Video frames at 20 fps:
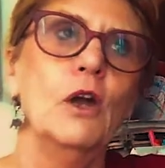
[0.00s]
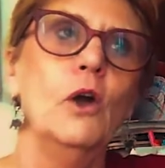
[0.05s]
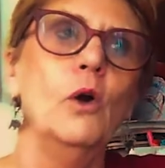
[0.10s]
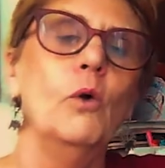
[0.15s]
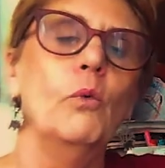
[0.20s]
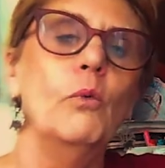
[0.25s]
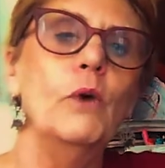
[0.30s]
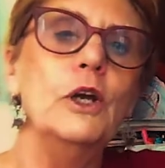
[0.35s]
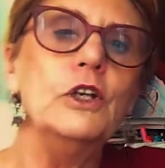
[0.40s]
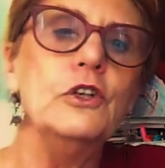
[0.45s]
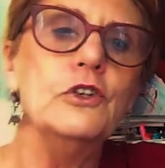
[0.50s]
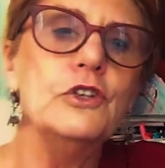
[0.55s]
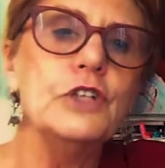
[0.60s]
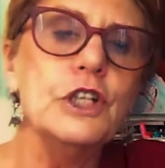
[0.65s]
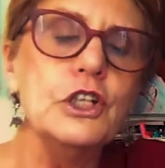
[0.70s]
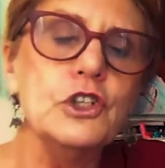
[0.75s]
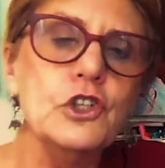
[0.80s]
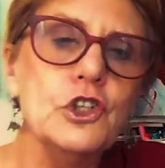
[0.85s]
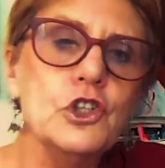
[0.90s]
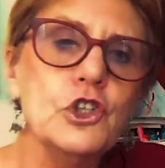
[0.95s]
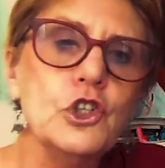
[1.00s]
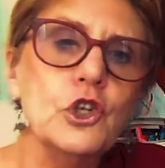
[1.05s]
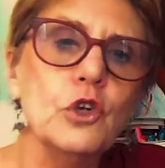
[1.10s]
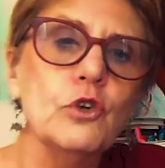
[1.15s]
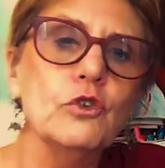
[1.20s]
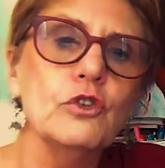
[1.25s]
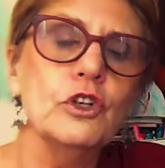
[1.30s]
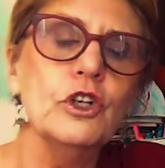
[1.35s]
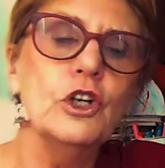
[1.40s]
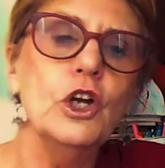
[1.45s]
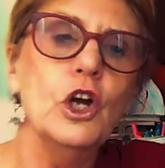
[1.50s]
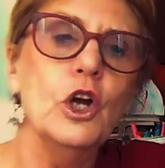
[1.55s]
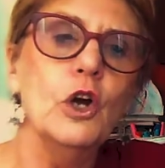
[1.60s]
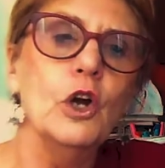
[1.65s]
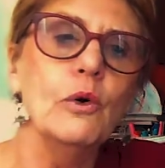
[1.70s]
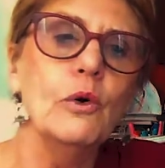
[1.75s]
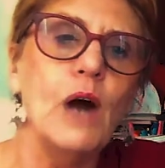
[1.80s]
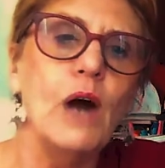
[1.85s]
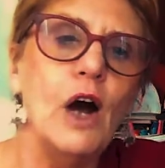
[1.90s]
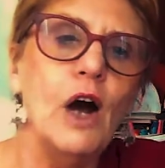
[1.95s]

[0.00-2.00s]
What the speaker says: When you teach children who are